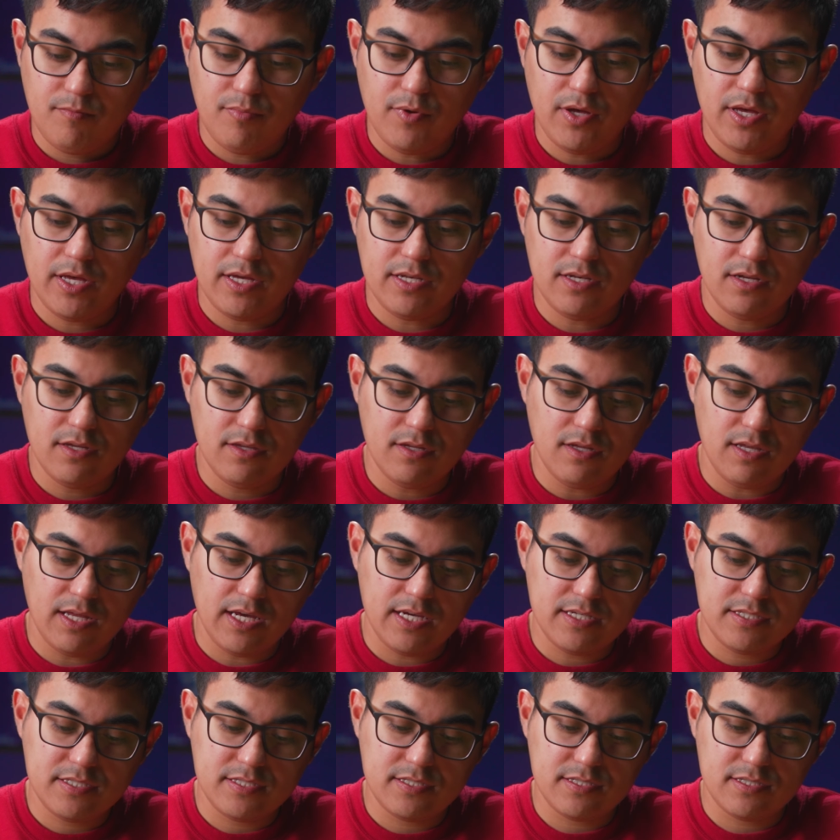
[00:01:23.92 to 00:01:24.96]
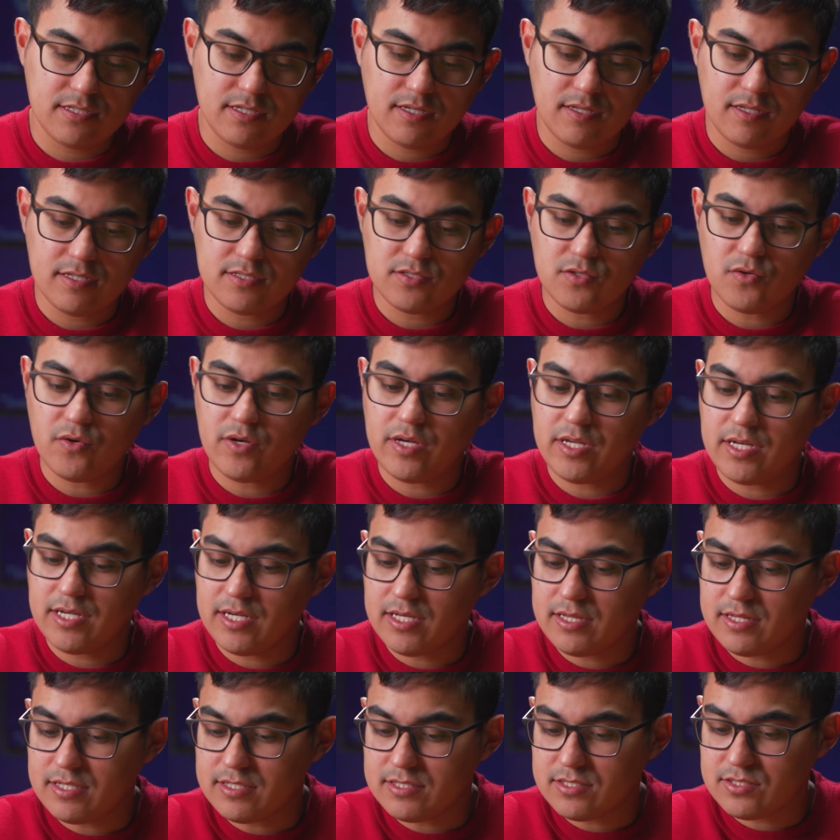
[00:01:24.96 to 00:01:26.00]
But nonetheless, let's go ahead and
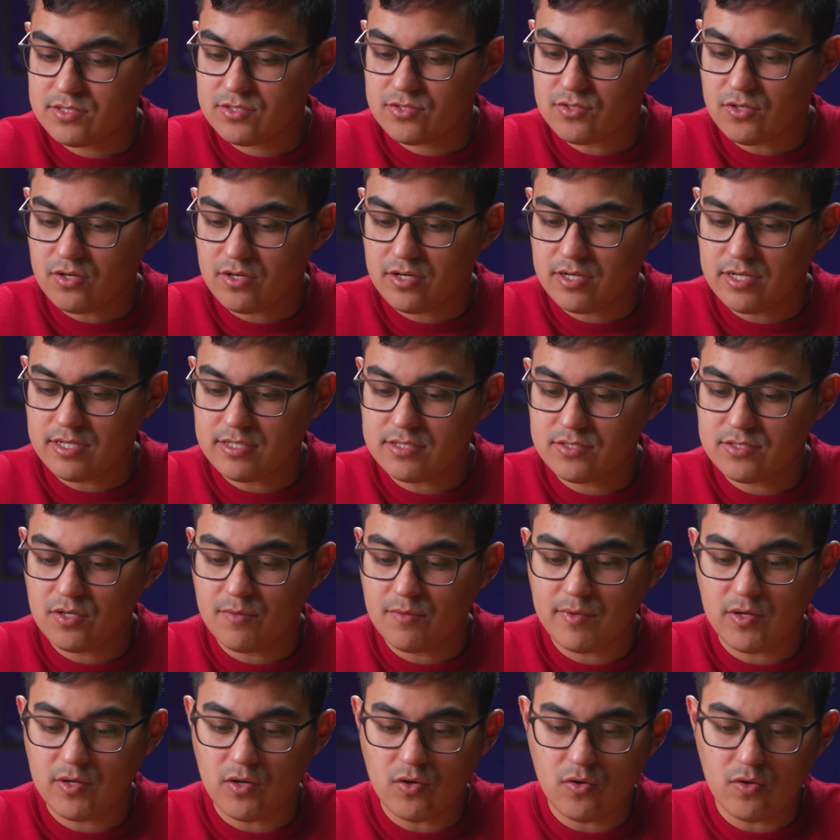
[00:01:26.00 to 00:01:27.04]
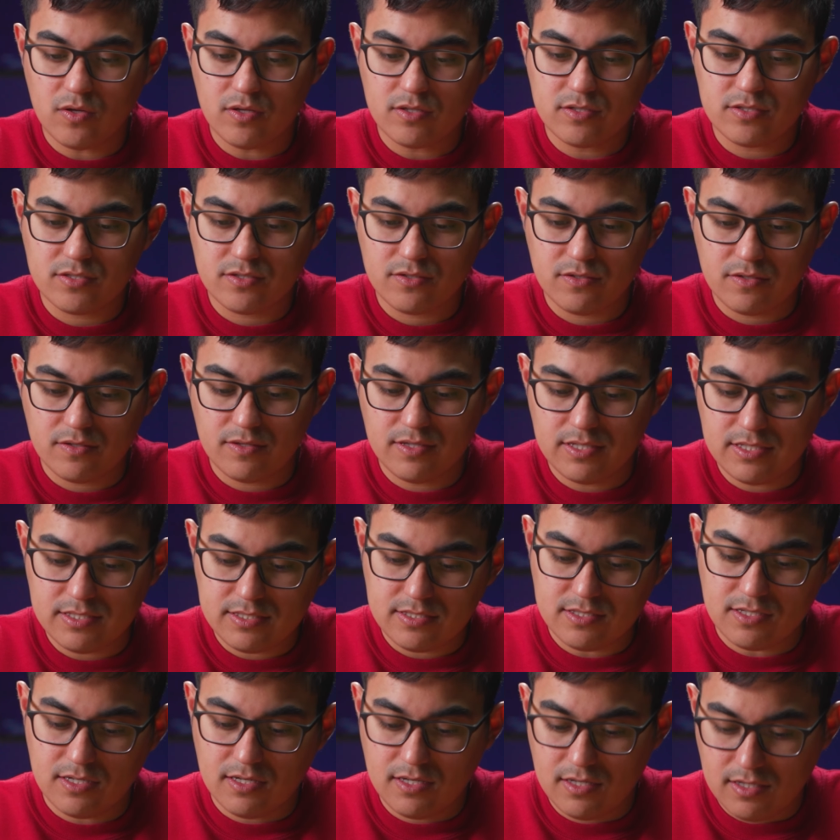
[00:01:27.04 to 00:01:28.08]
get this started. So I'm gonna turn
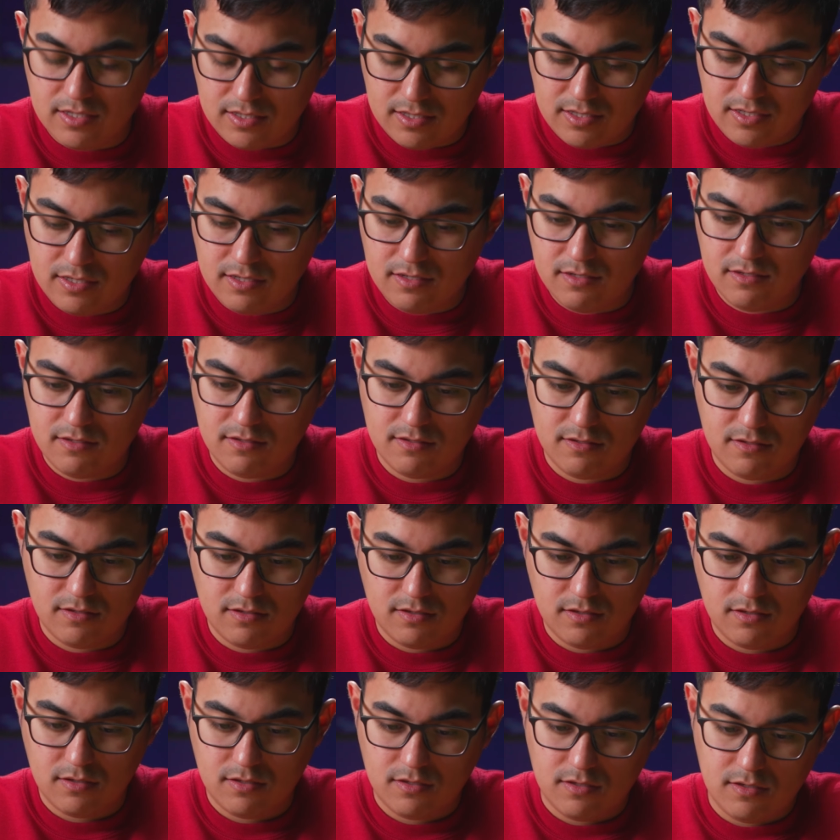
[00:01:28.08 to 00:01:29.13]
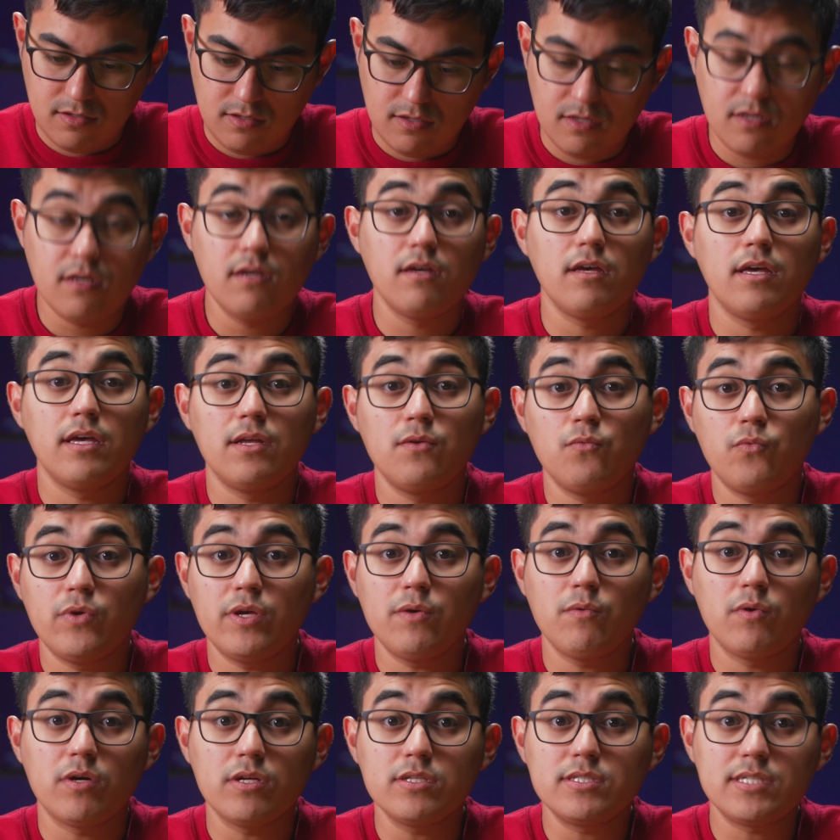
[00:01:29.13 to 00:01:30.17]
this on and
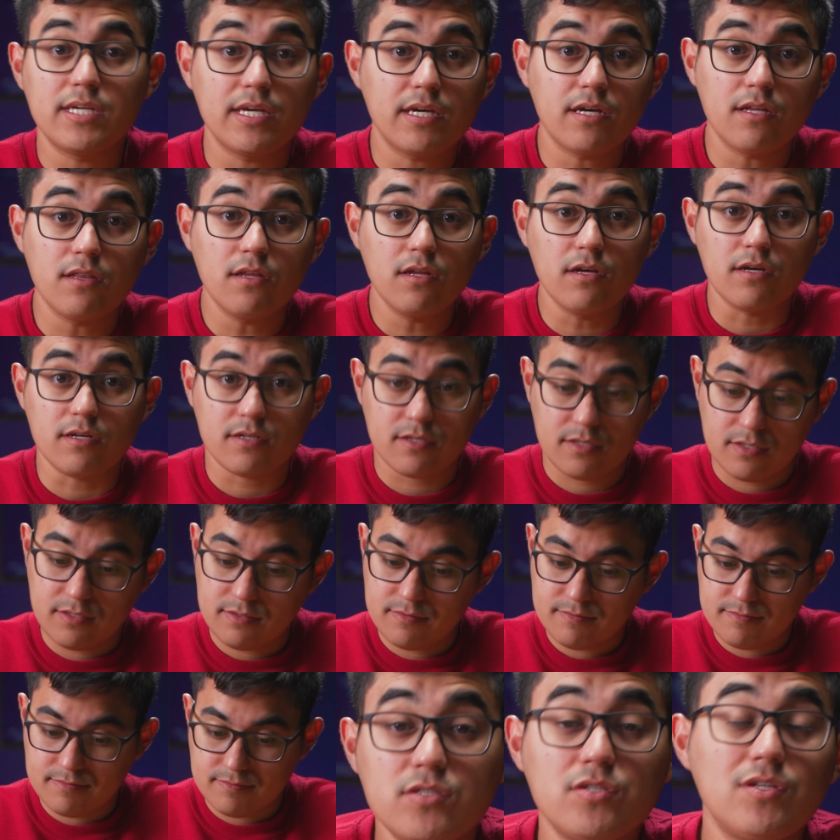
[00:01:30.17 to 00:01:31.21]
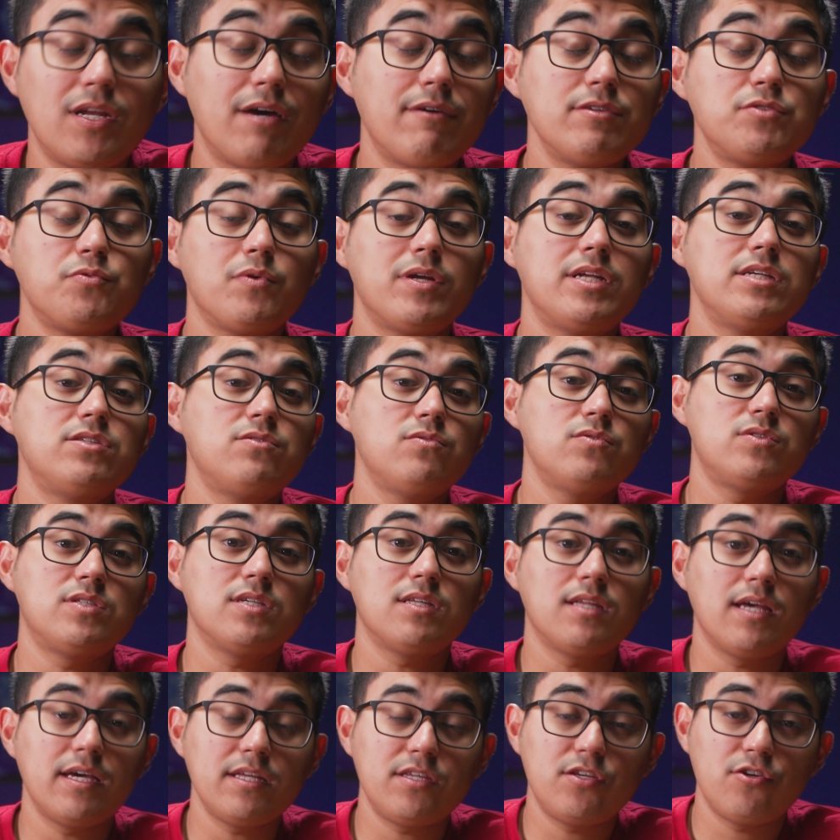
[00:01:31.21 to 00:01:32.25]
we will take a look. So now it's ready to
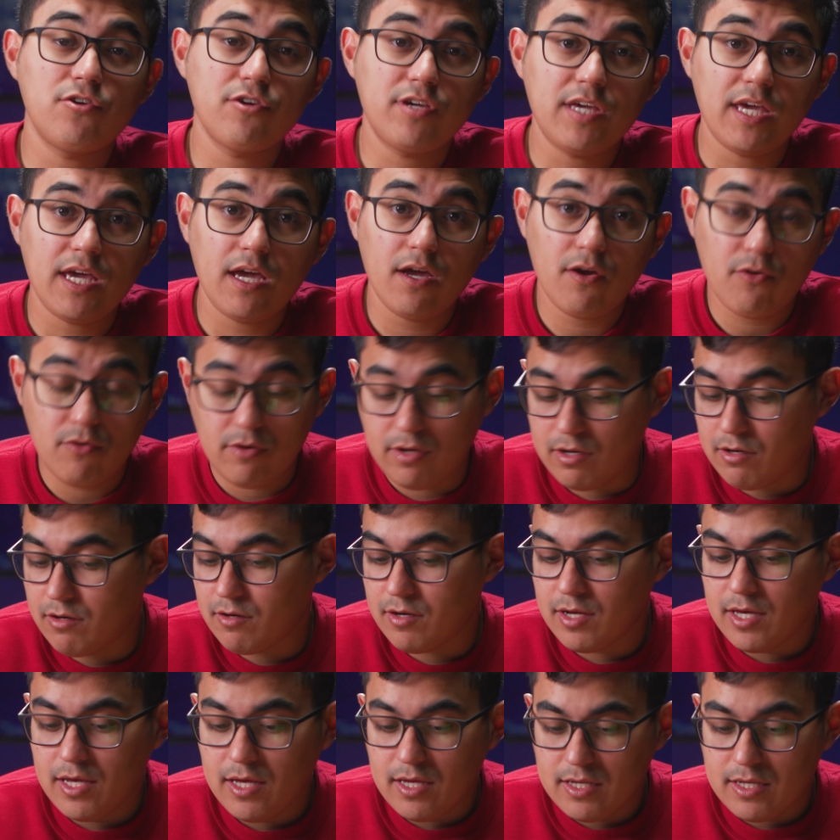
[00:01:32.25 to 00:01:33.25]
select your carrier.